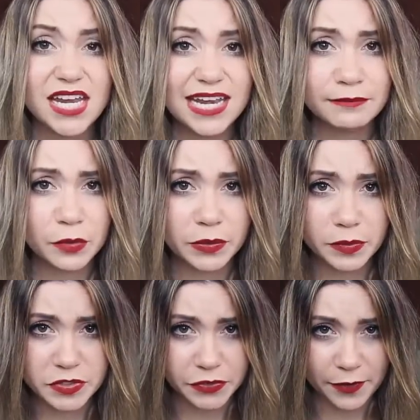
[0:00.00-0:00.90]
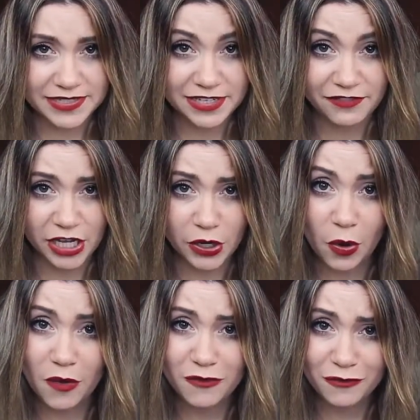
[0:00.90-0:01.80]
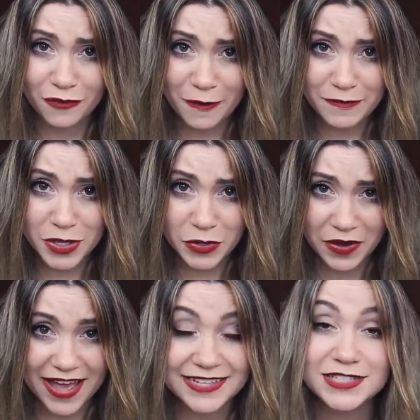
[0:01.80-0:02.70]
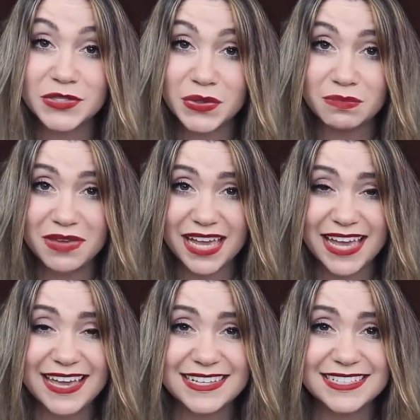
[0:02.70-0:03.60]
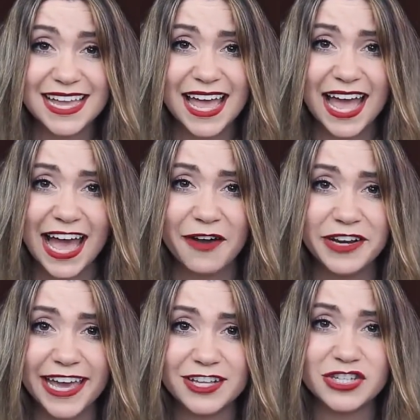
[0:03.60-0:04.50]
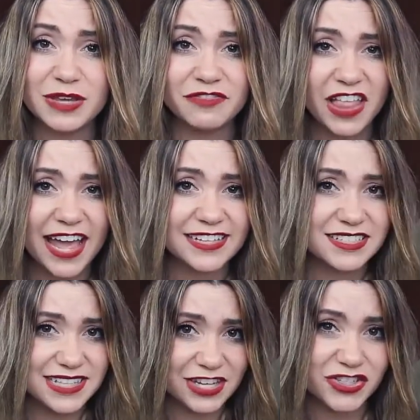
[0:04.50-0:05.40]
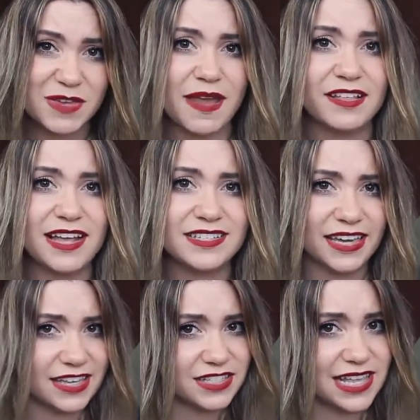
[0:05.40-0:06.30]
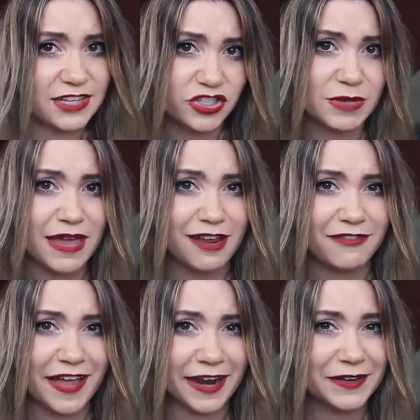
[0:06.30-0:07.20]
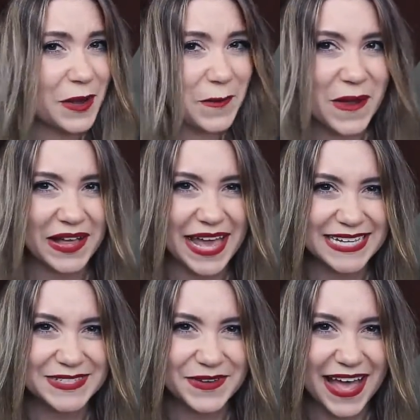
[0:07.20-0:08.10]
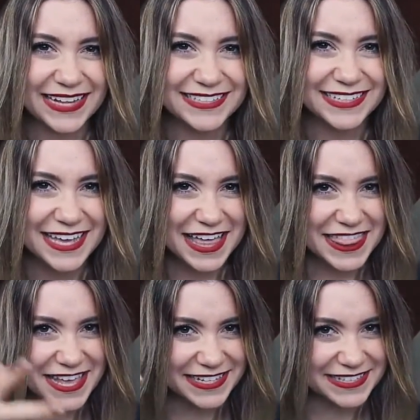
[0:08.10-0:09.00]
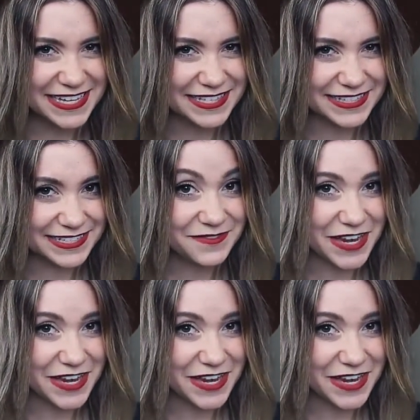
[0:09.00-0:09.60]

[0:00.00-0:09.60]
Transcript: number one most requested video from you guys to me is how to get cheap flights, / cheap airline tickets, / cheap airfare. Well, guess what? This is this